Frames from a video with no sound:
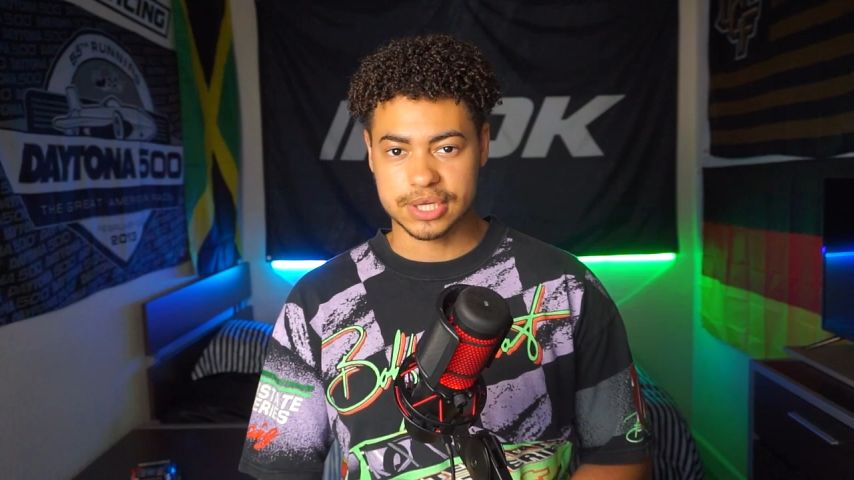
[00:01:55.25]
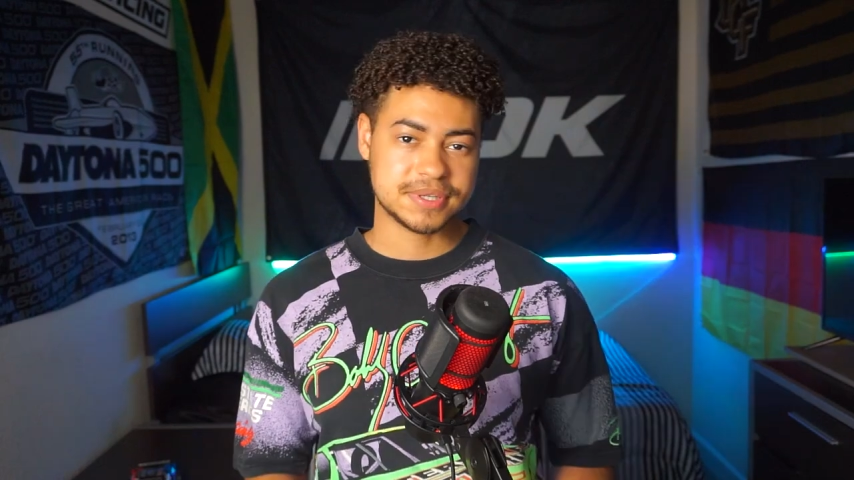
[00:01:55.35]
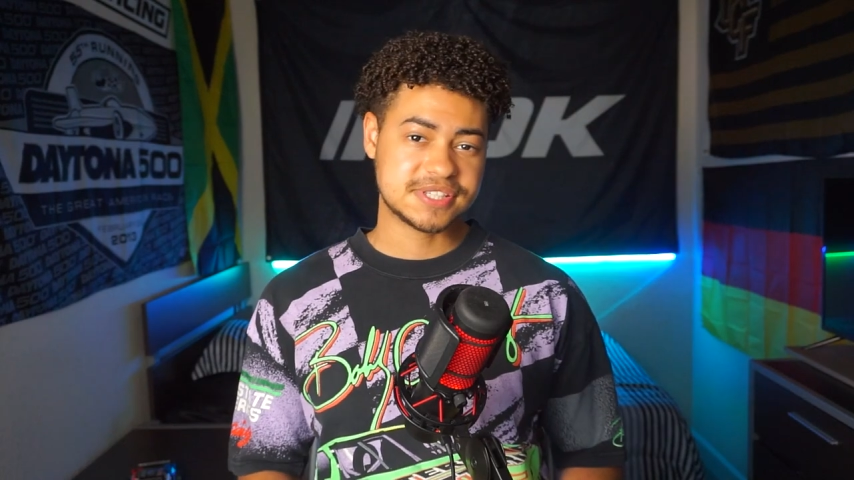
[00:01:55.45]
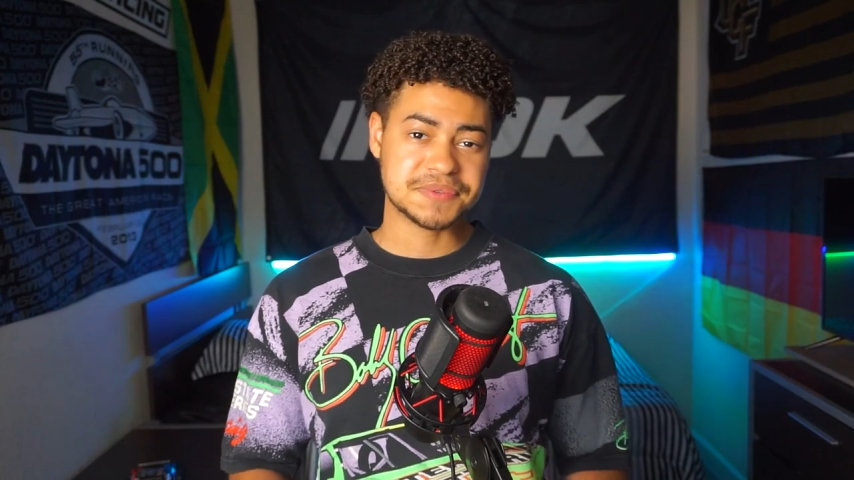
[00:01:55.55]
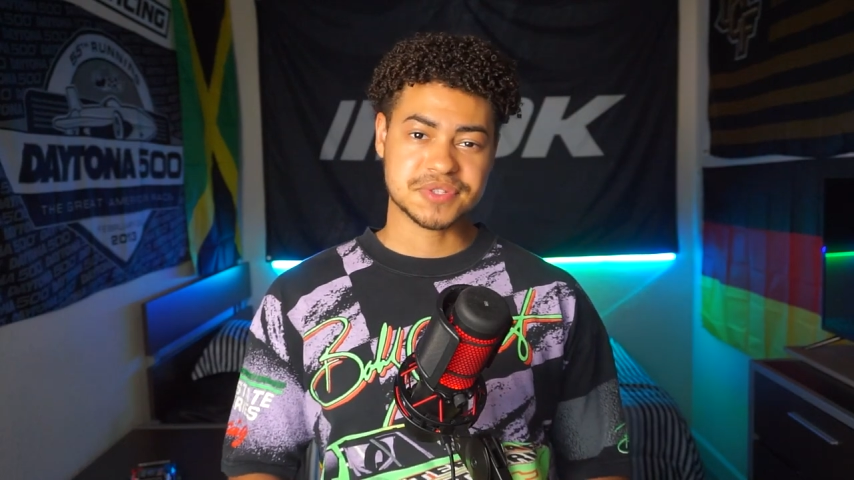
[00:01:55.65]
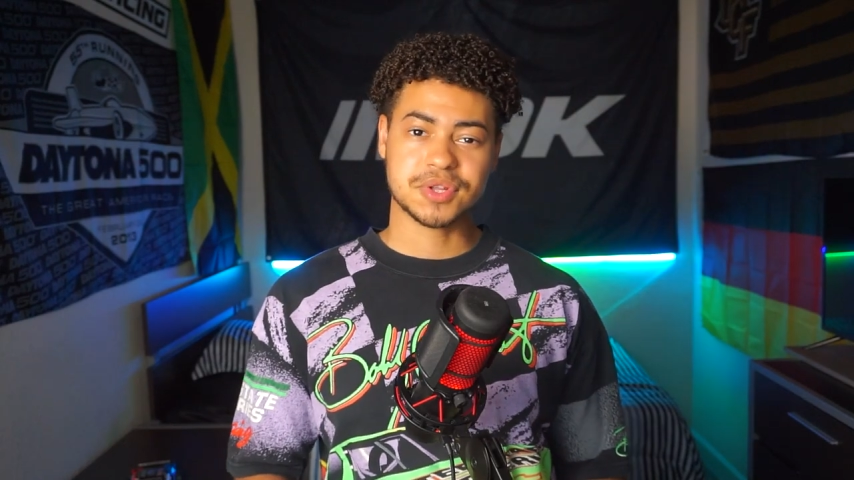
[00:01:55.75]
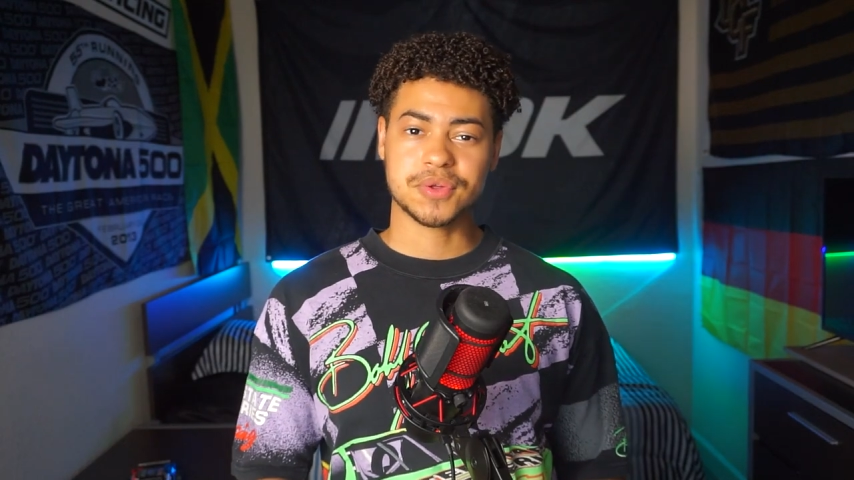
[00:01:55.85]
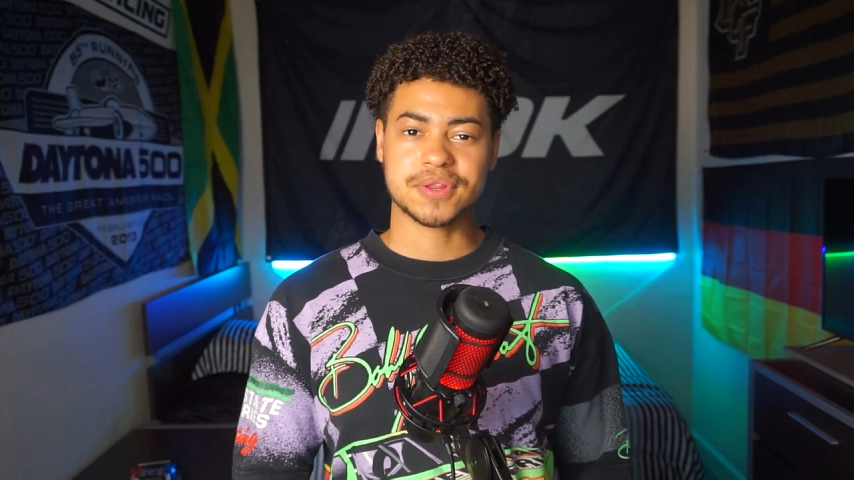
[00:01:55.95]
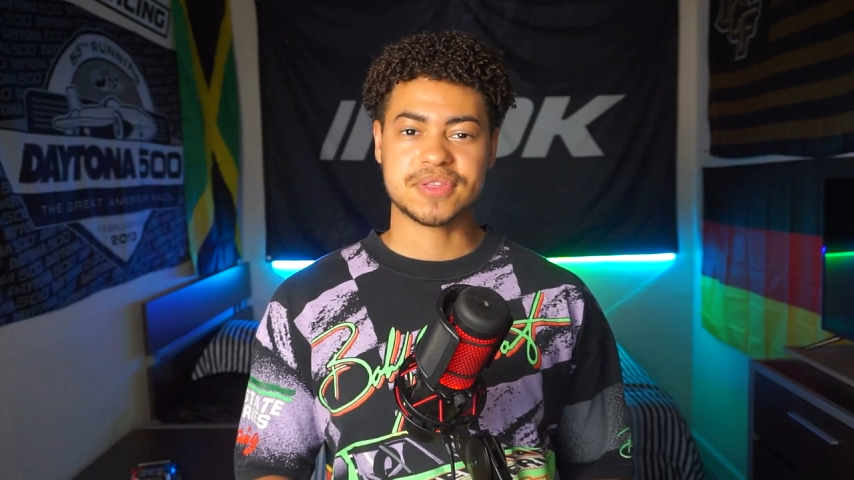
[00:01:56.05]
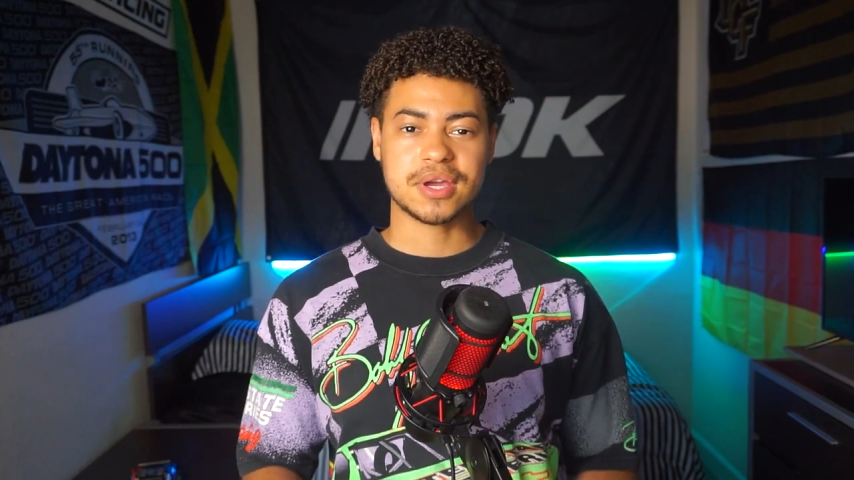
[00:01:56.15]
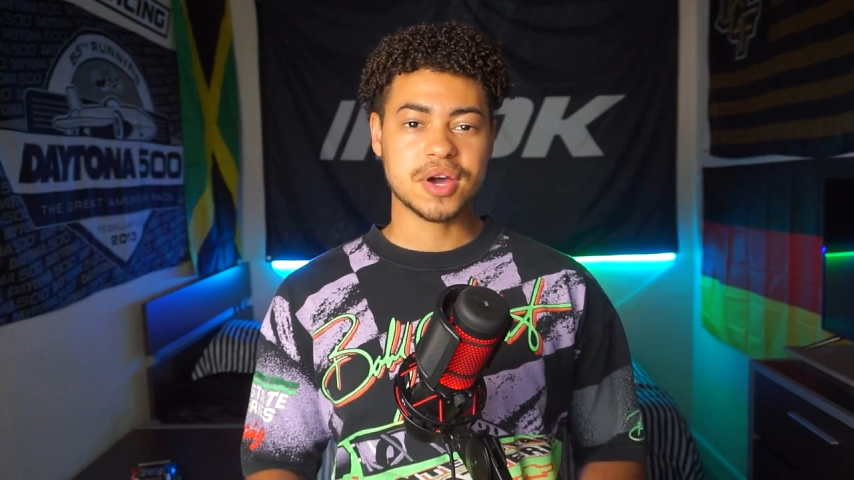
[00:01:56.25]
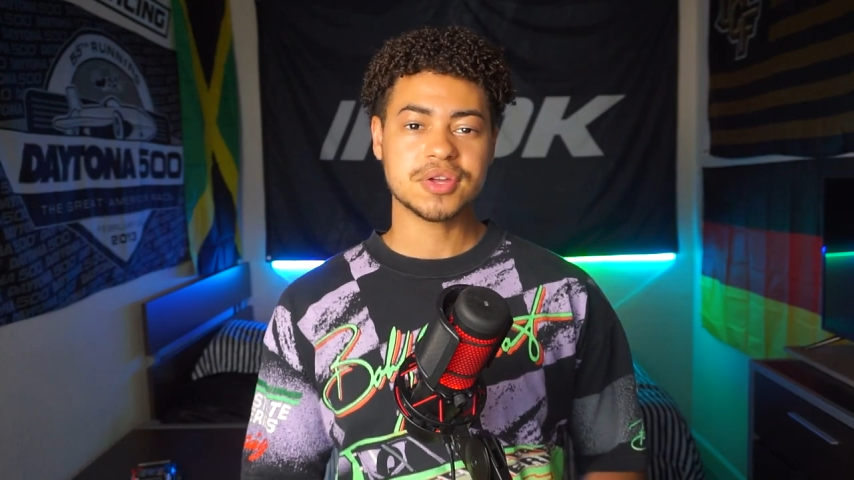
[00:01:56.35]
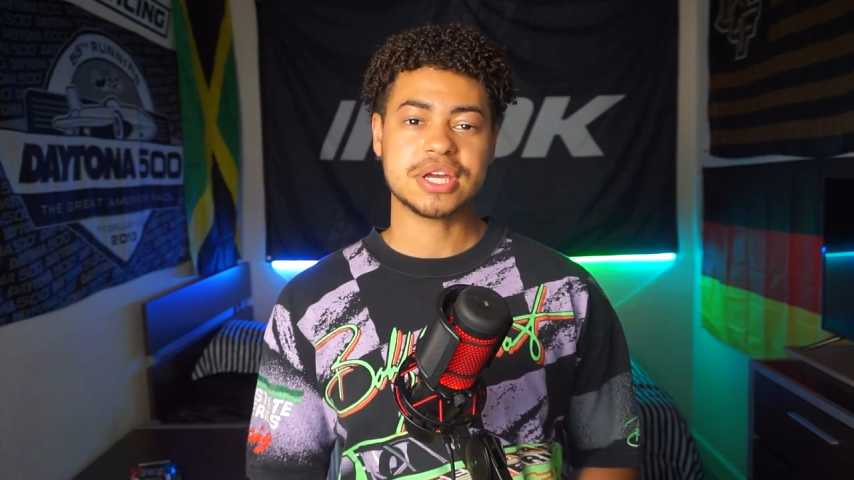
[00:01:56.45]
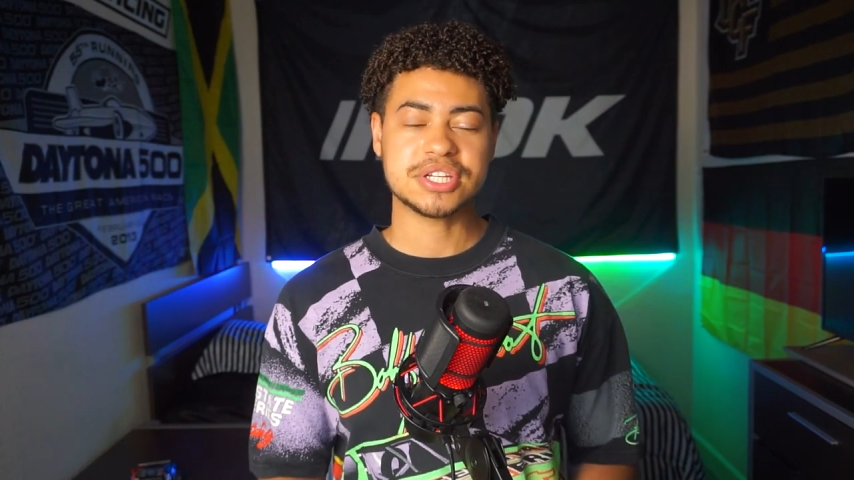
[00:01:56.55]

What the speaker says: But it seems as though that the other